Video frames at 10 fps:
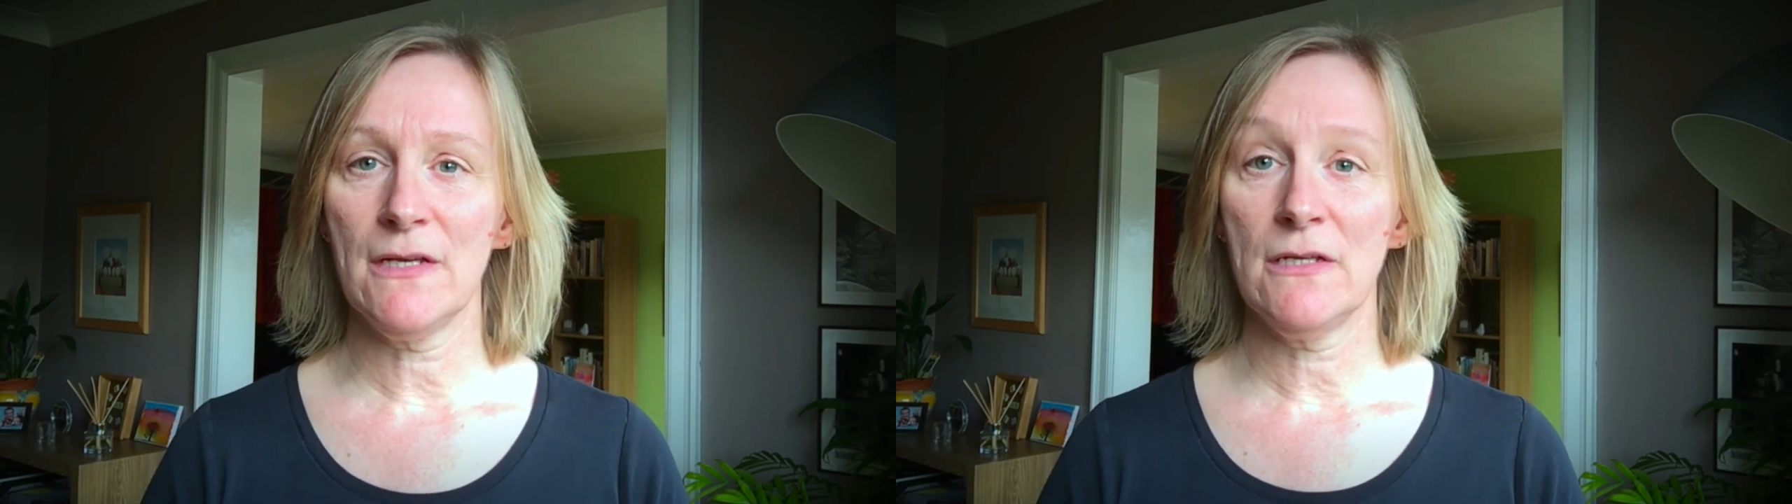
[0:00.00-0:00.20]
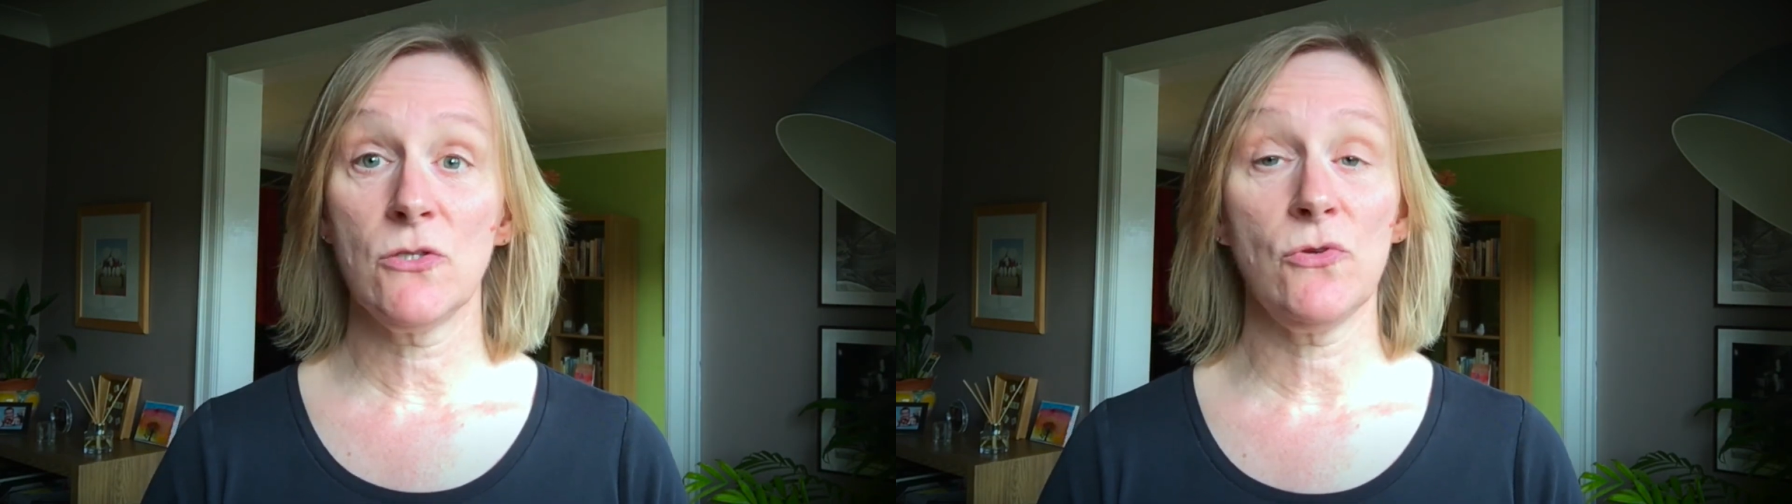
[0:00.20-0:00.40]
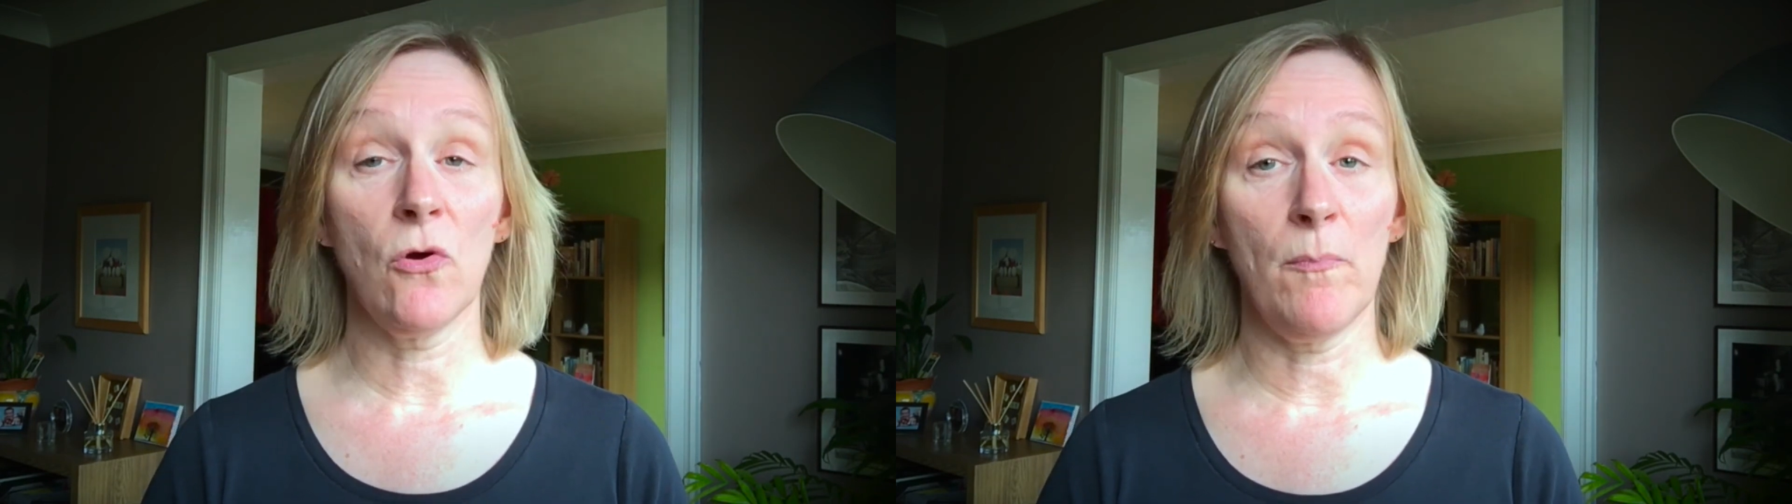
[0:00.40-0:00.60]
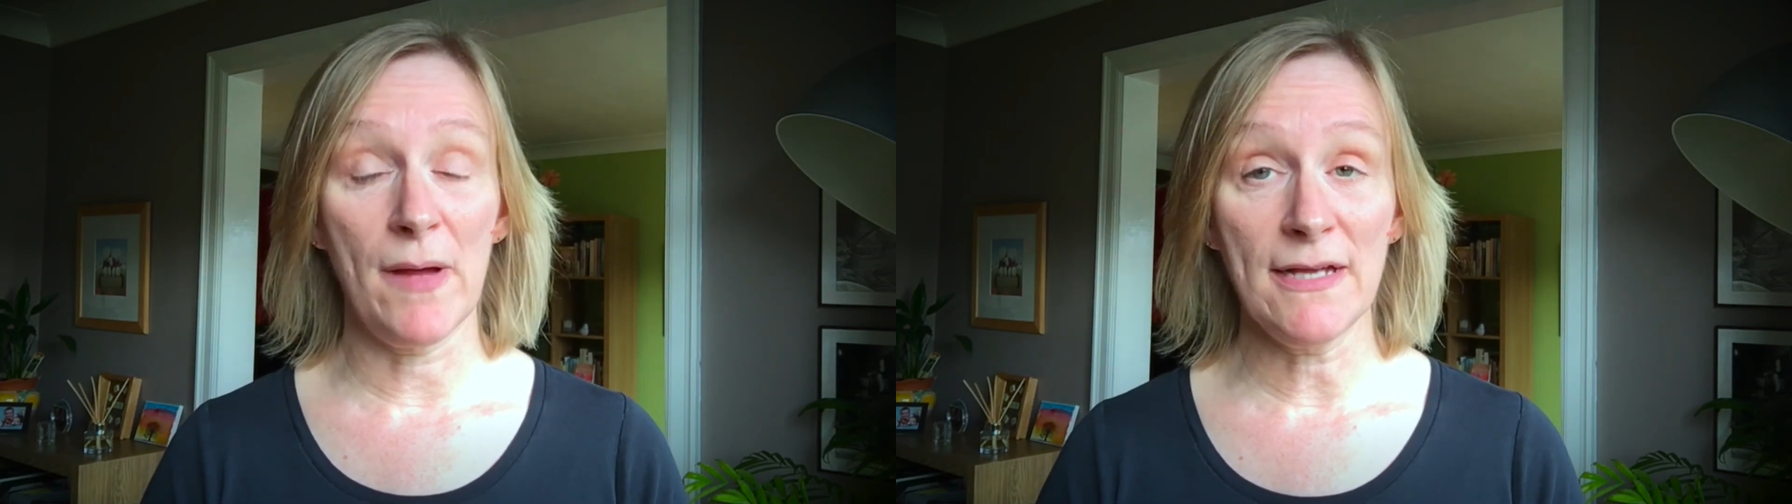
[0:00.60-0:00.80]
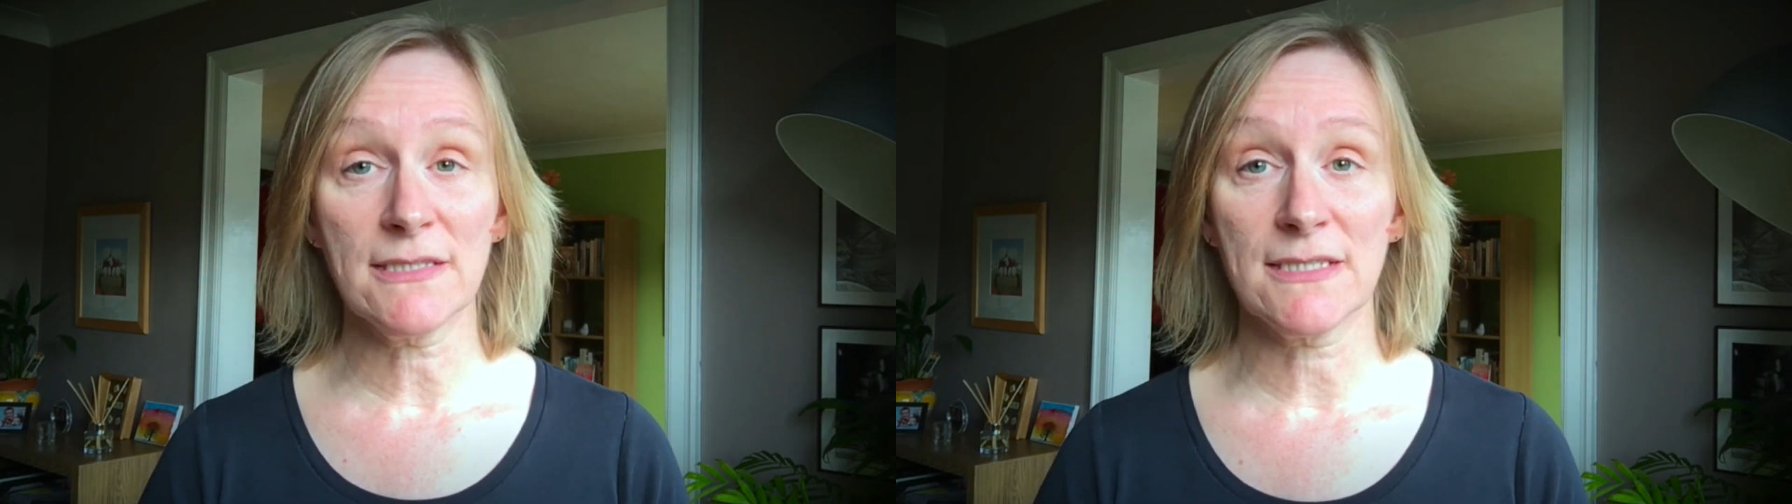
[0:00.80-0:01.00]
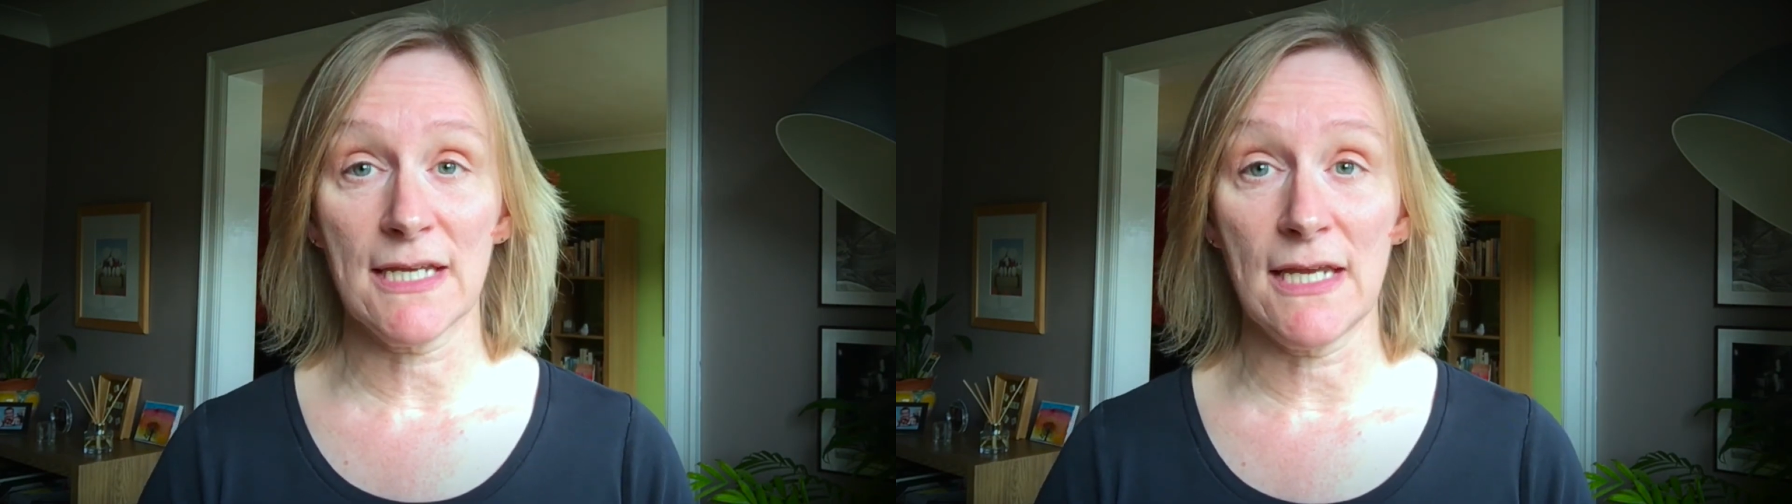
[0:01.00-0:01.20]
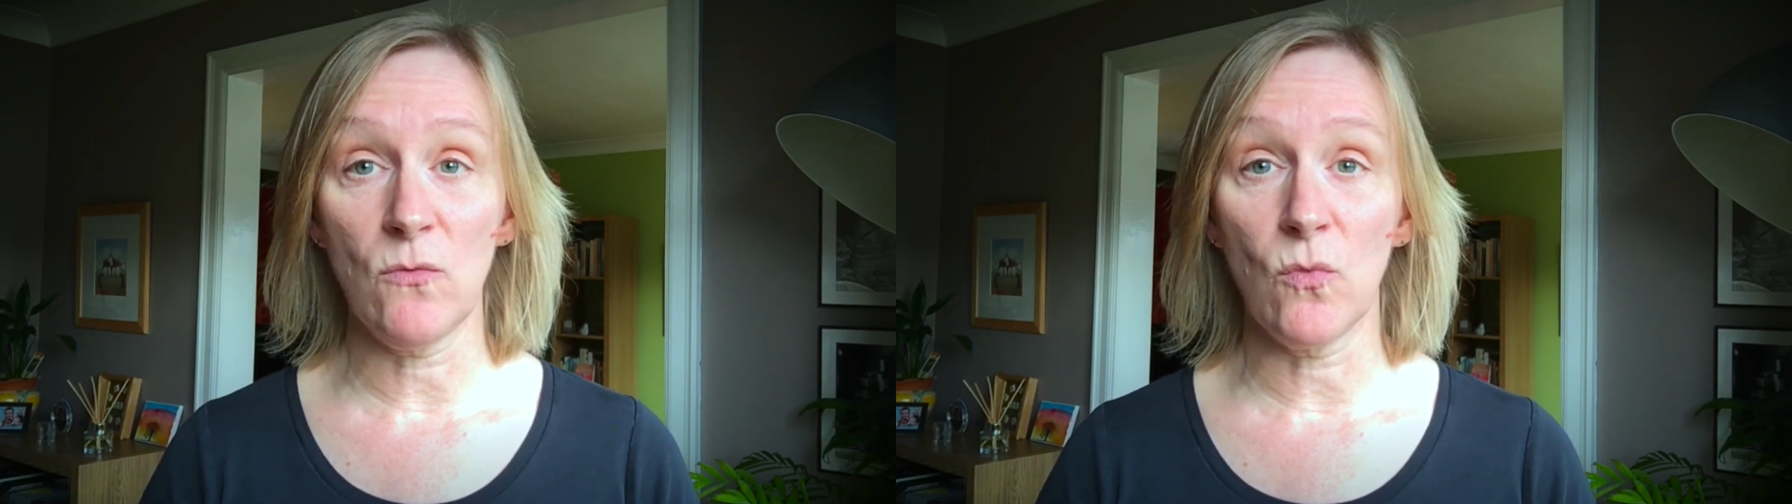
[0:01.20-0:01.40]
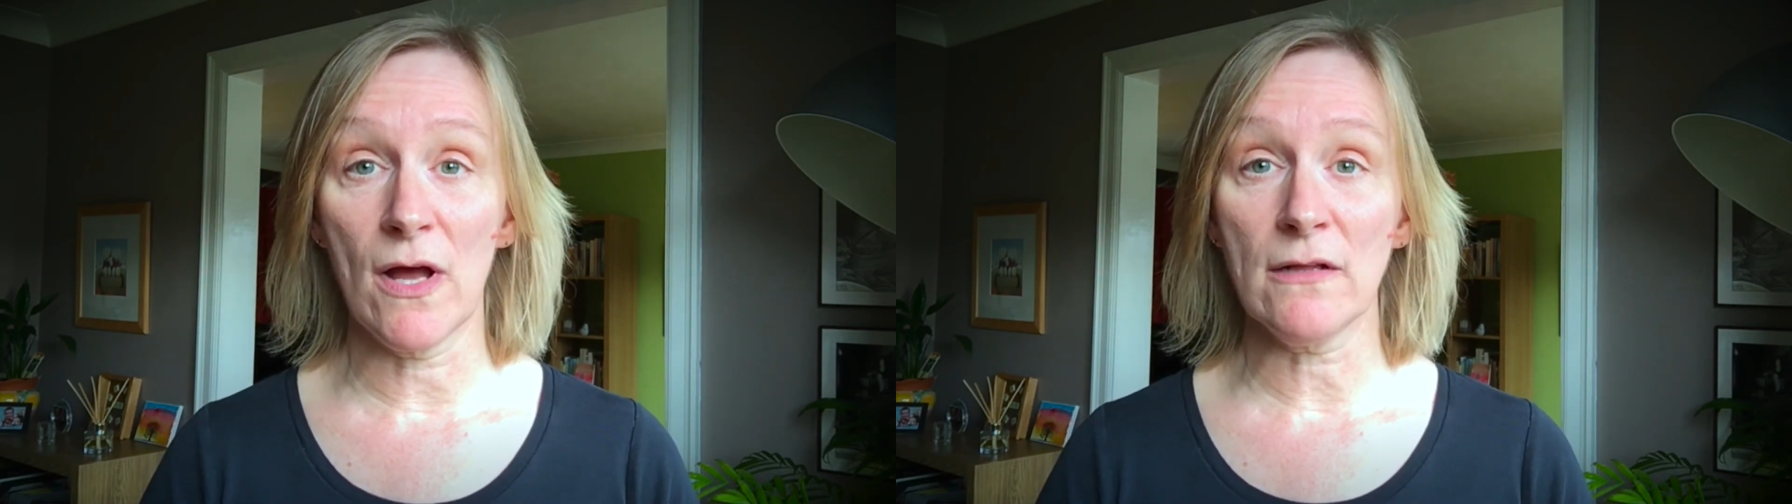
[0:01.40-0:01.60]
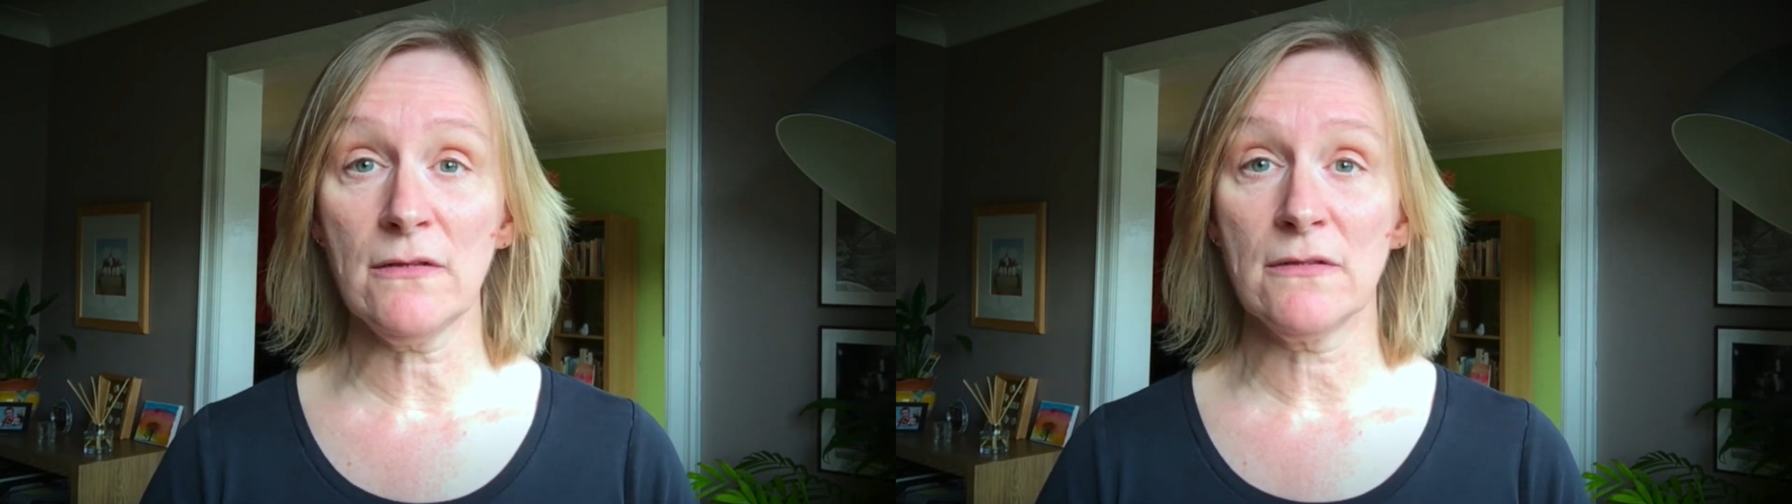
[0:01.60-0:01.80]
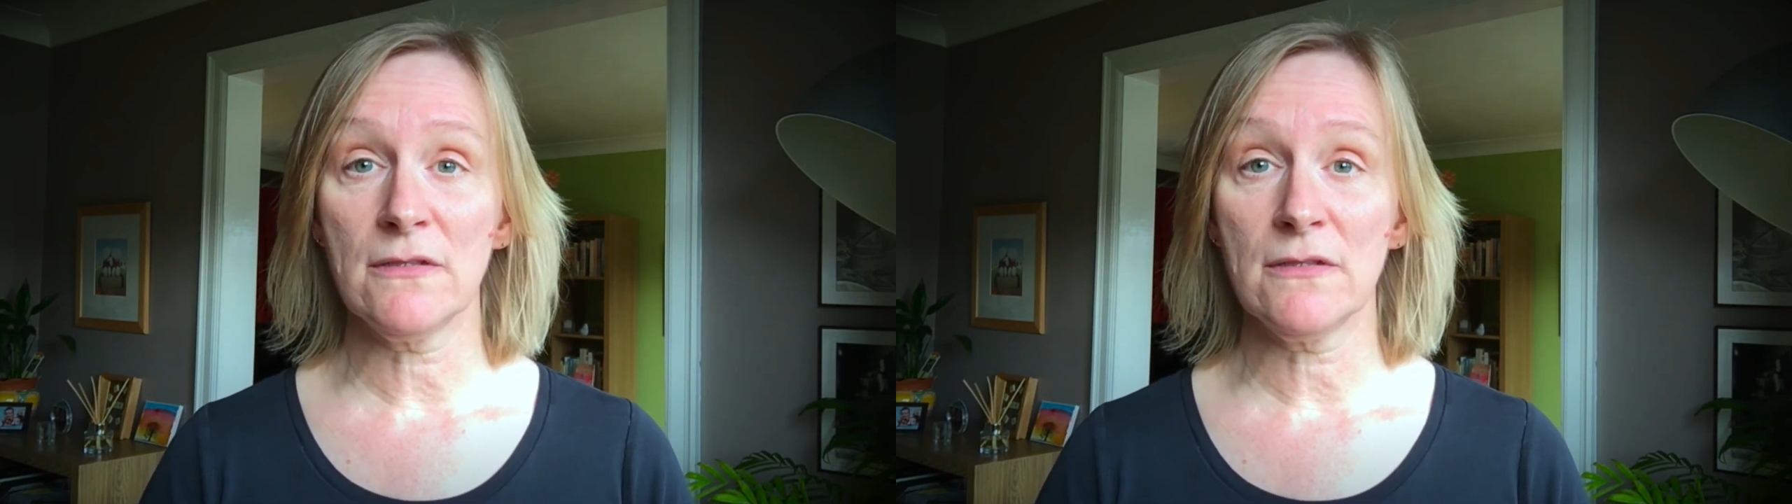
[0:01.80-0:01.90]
Do your best to eat well,